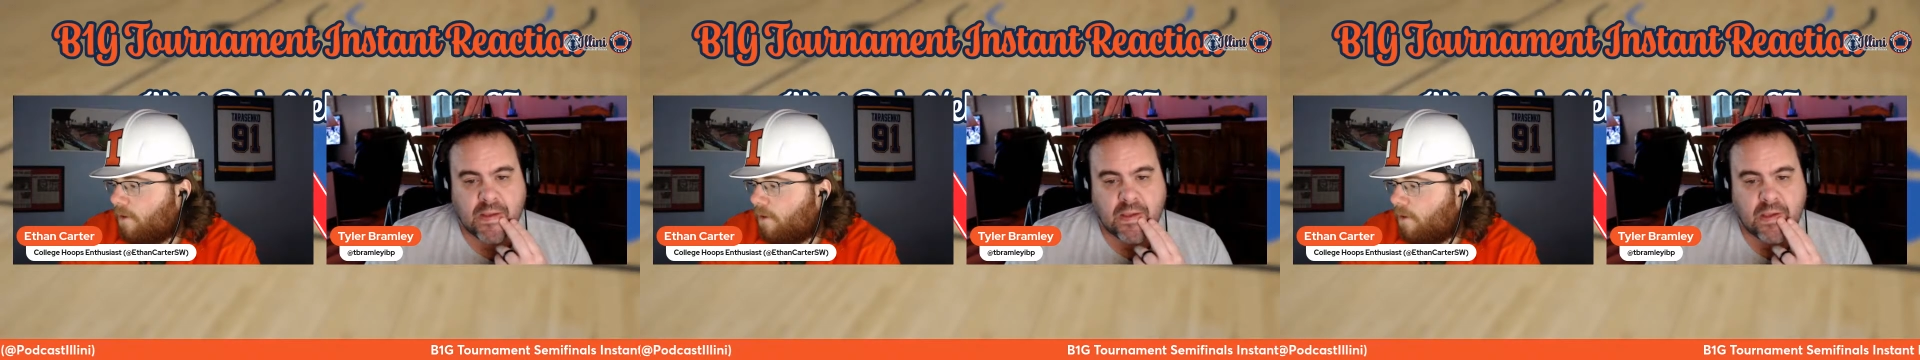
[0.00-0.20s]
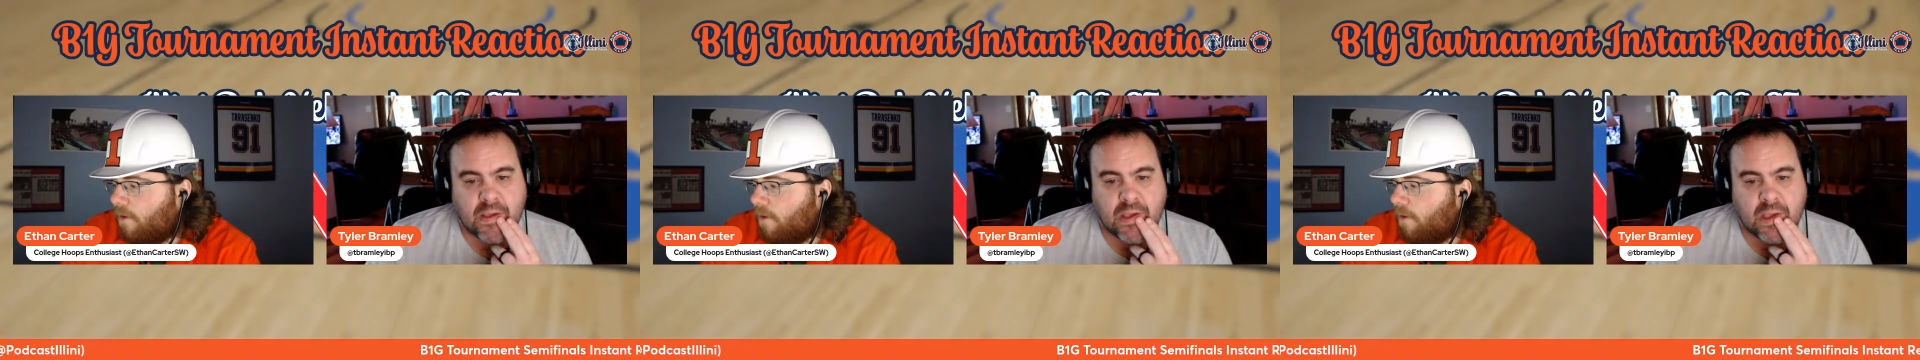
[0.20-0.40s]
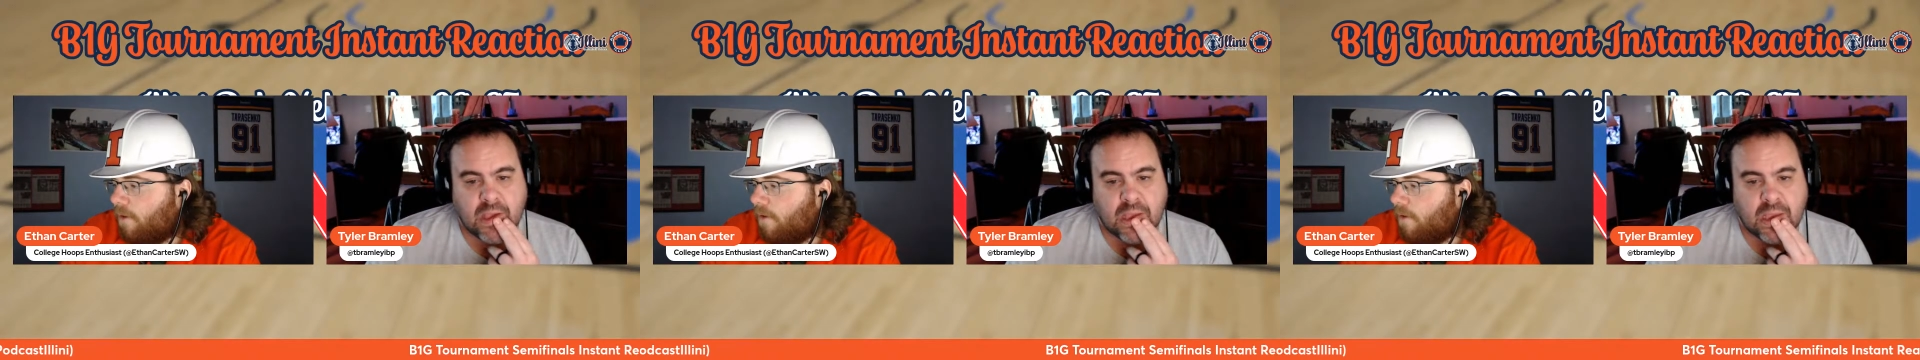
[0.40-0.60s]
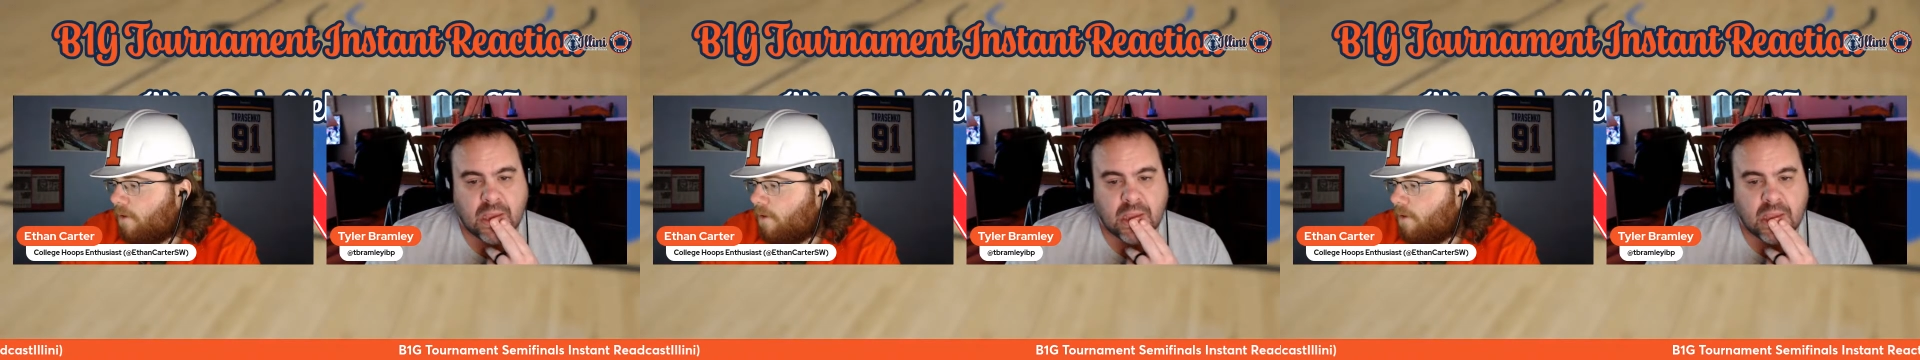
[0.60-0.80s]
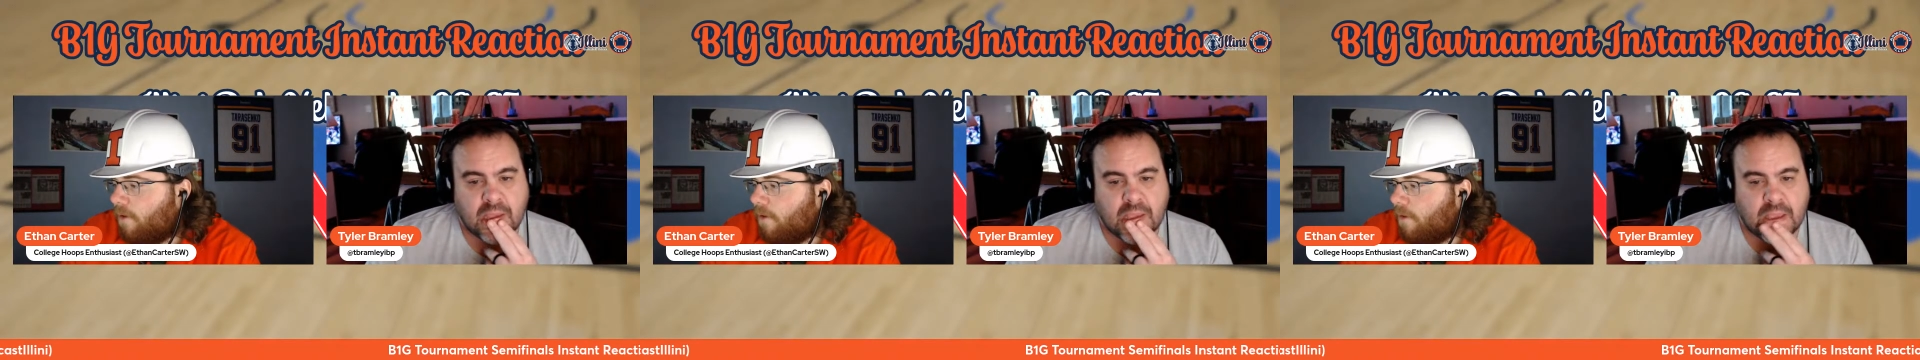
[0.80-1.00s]

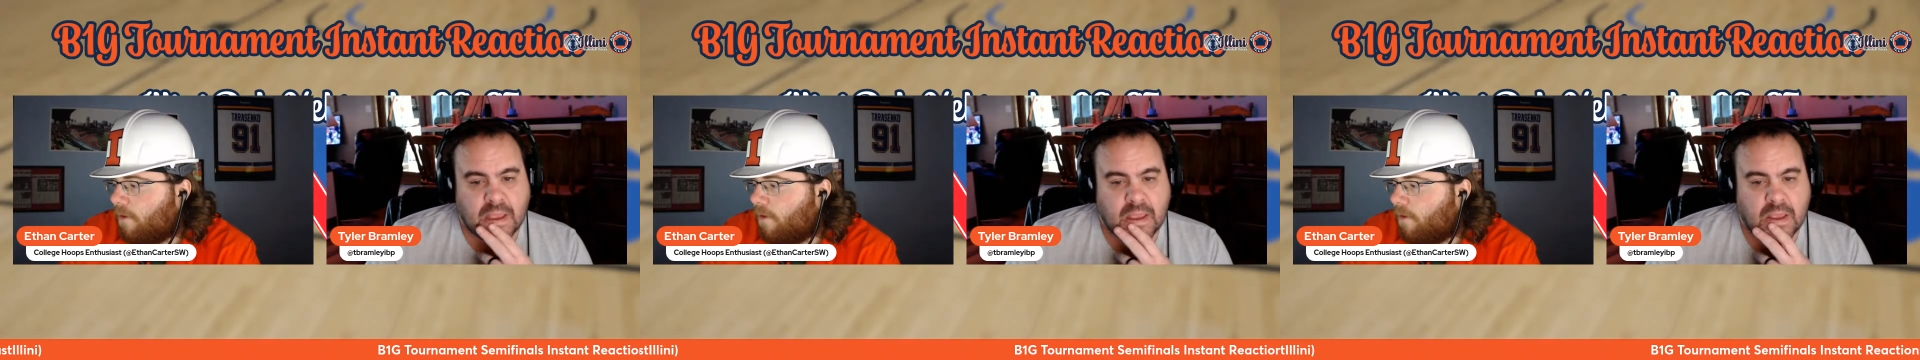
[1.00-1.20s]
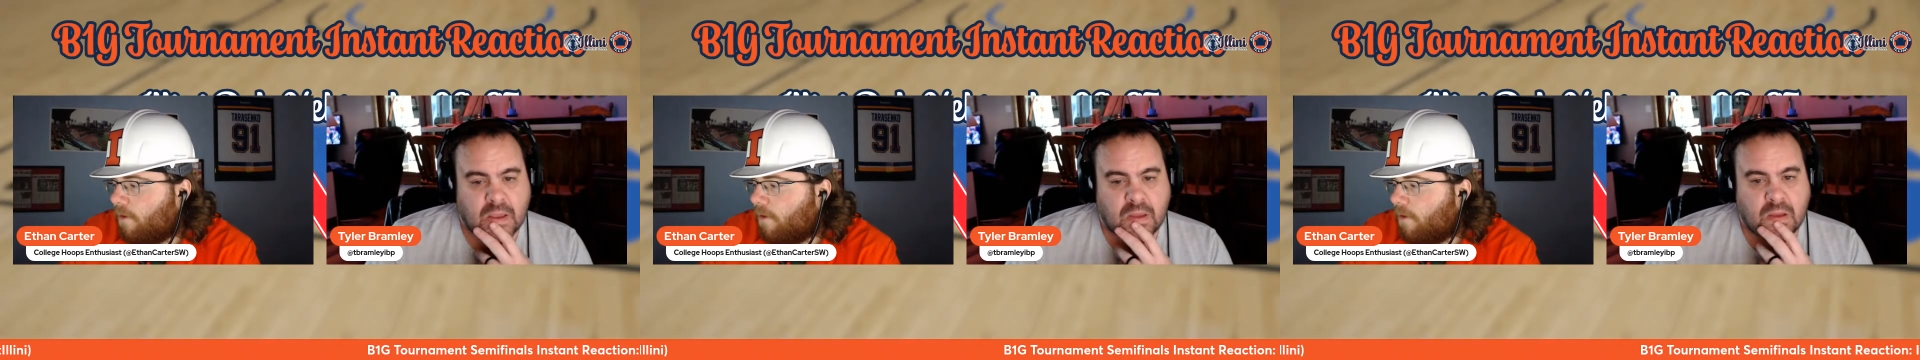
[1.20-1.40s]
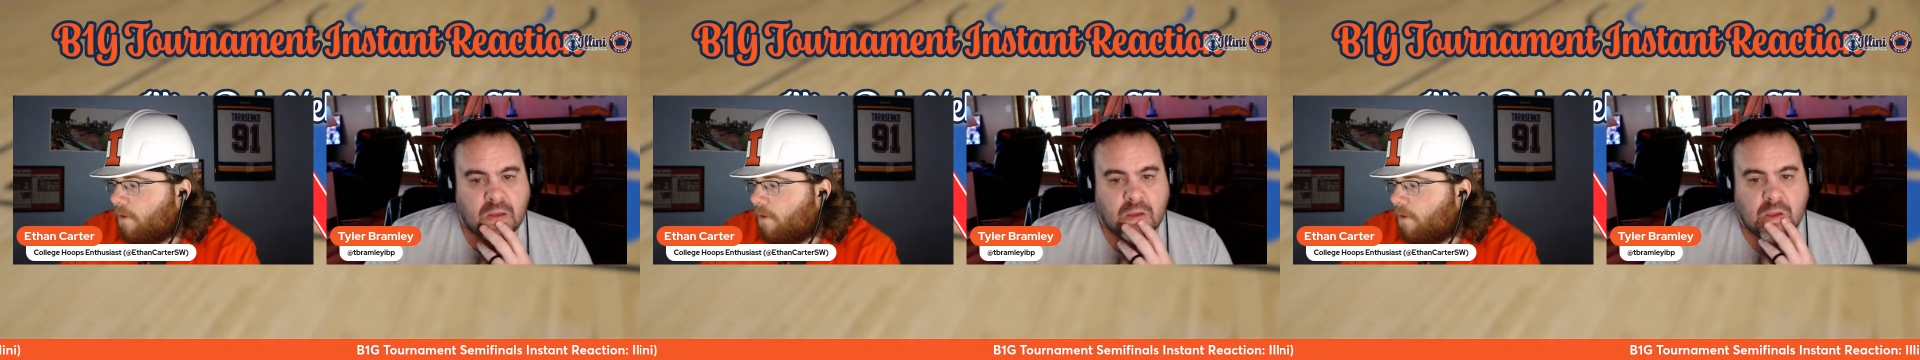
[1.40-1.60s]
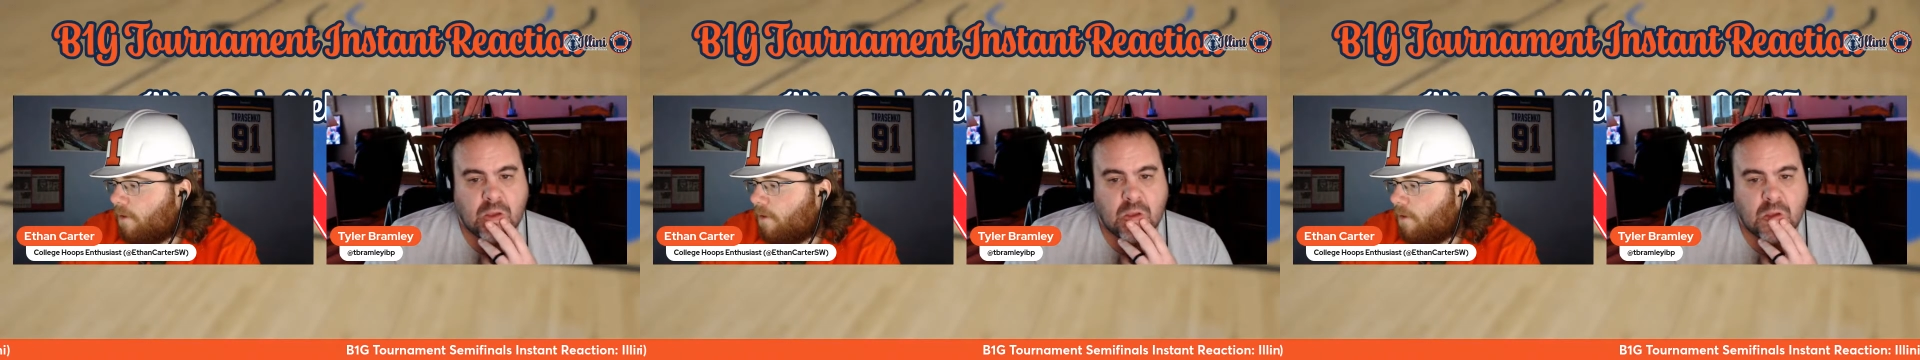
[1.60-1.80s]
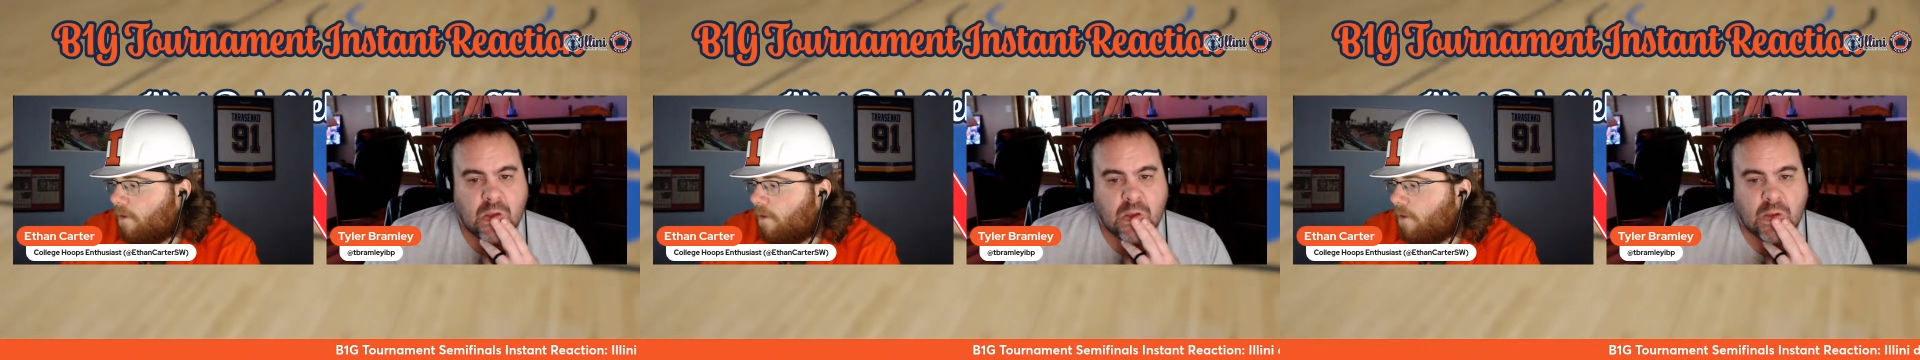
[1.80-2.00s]
Nobody speaks.